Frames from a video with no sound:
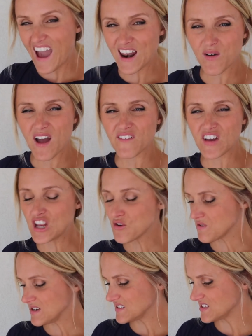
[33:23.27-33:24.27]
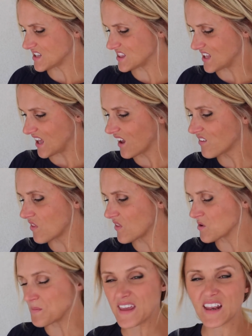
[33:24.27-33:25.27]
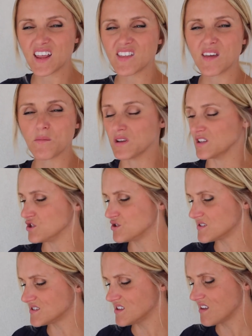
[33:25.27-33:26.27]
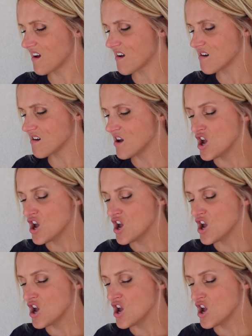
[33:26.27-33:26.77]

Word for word: I don't have any reason to think that there'd be anything malicious in there,